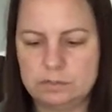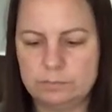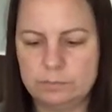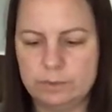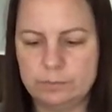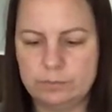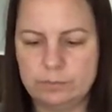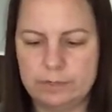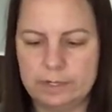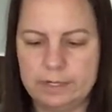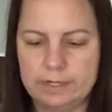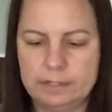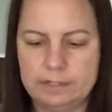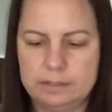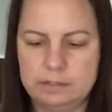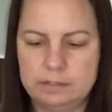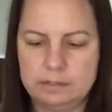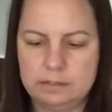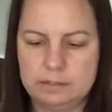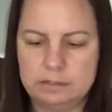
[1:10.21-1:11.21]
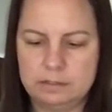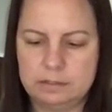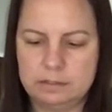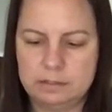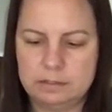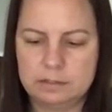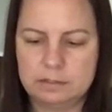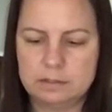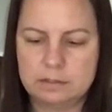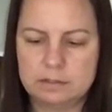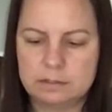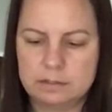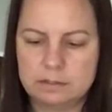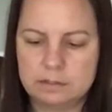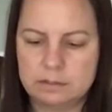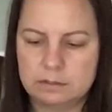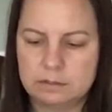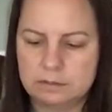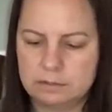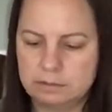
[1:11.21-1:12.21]
what brand,
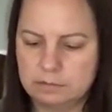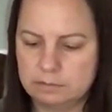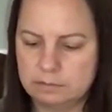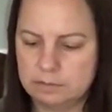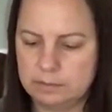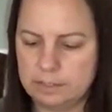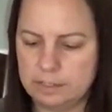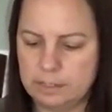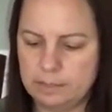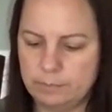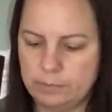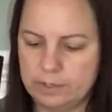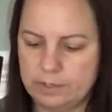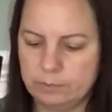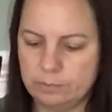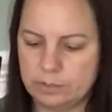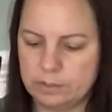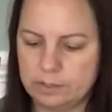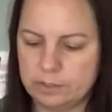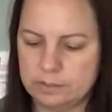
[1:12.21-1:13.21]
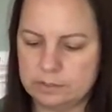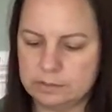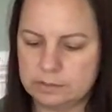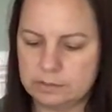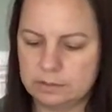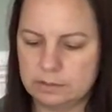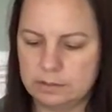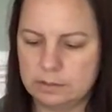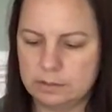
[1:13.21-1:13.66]
any brand works.